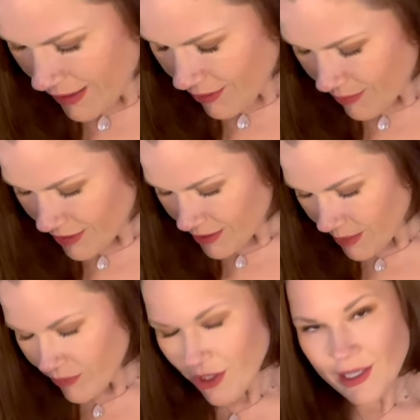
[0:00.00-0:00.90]
When it's
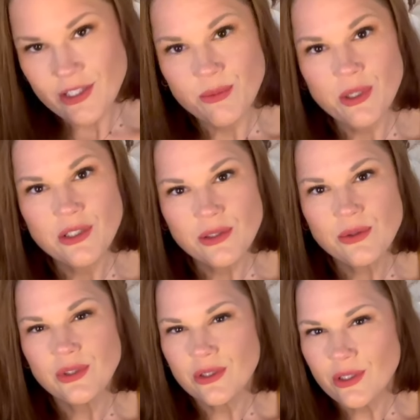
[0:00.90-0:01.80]
time for that Ace of
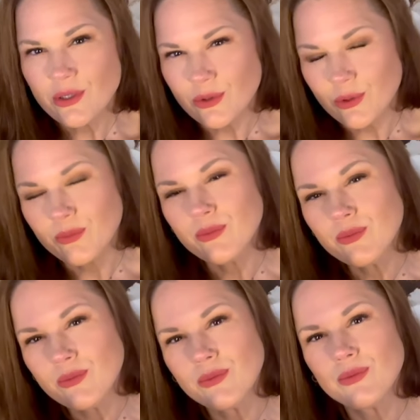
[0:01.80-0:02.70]
Pentacles, I think you'll know.
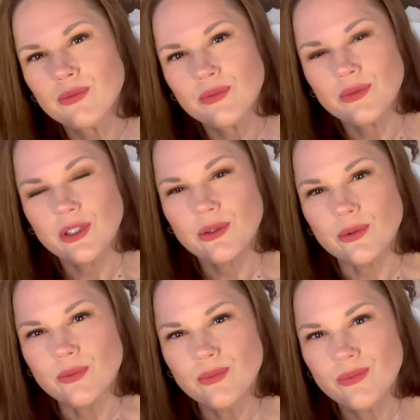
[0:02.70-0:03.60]
I do.
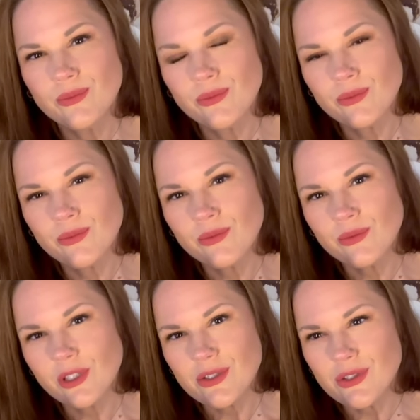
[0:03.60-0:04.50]

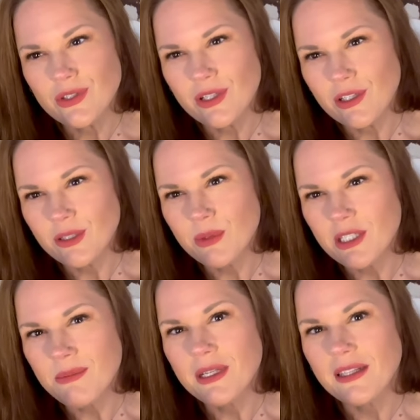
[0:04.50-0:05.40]
It's just not going to be
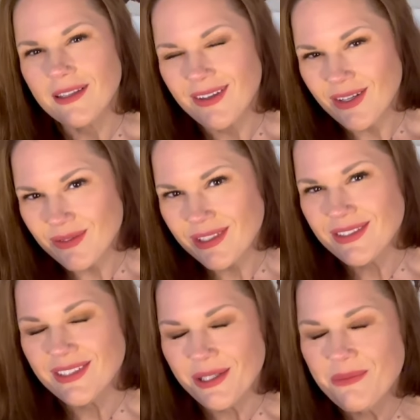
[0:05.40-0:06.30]
immediately
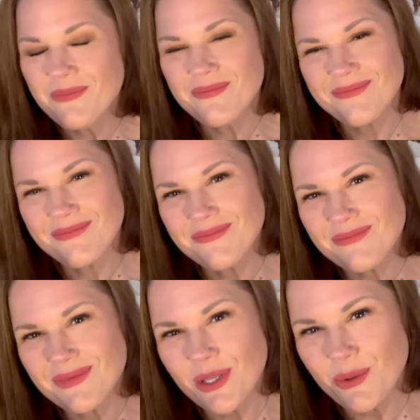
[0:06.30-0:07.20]
obvious yet.
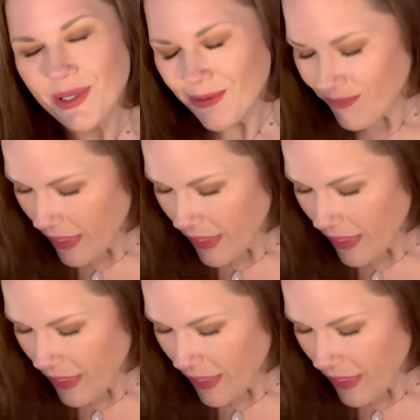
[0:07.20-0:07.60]
Okay?